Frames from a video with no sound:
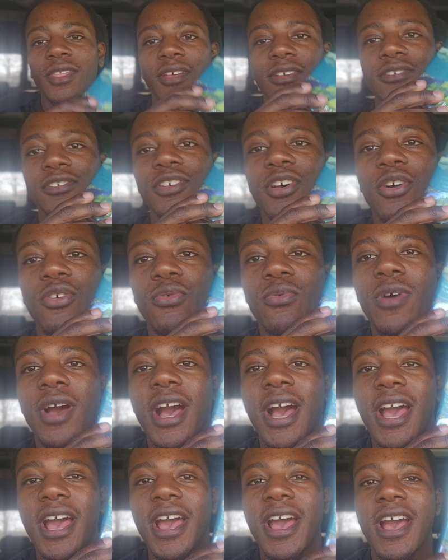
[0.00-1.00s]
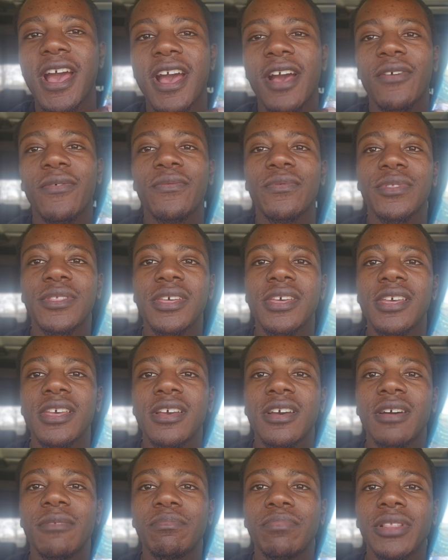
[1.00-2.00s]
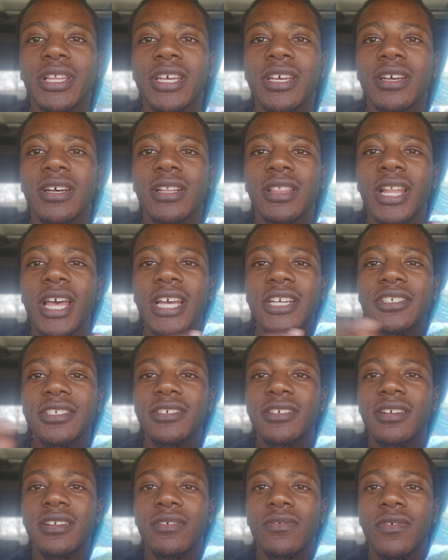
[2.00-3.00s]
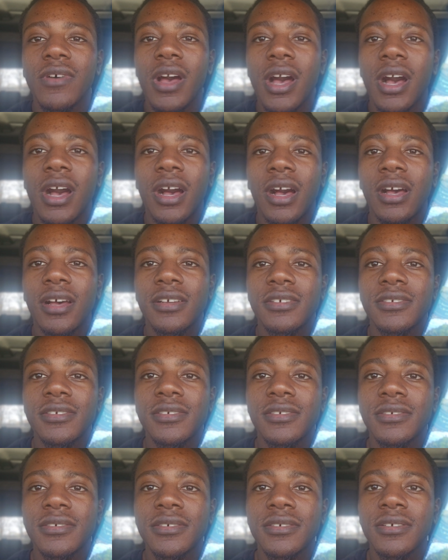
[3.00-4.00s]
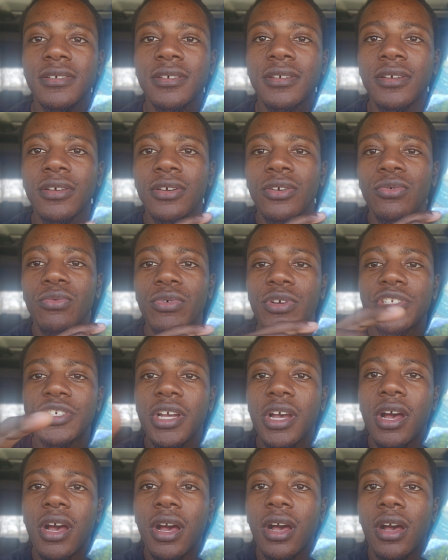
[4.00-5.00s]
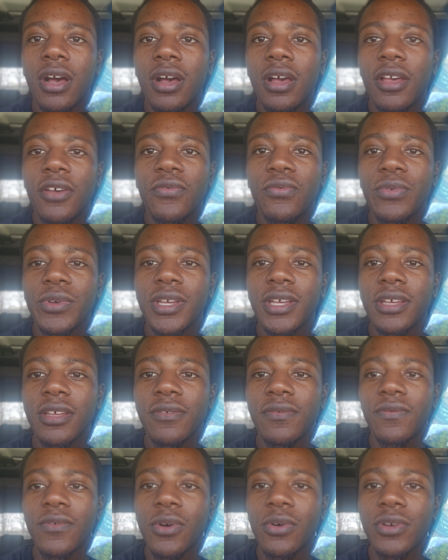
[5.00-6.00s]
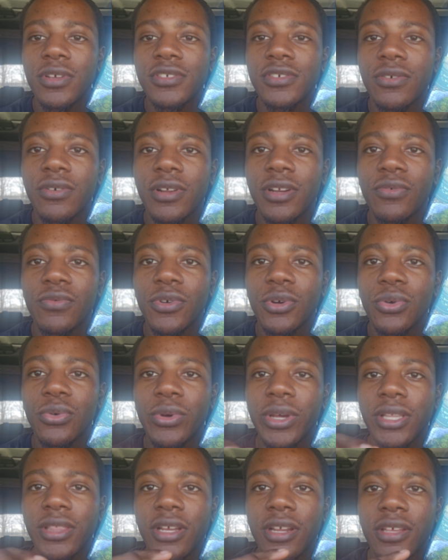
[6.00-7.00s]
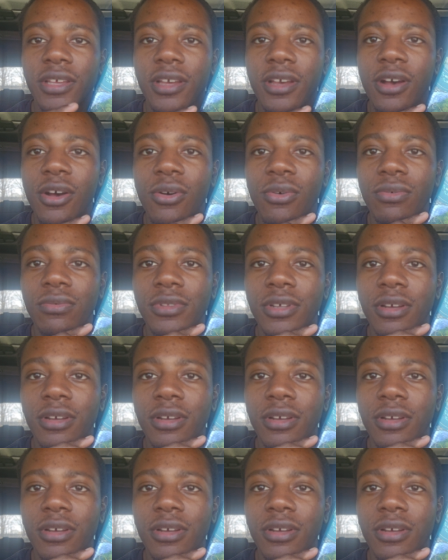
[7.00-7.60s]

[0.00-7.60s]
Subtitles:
So I have the complete collection of Oz, which if we can focus on it real quick, there you go.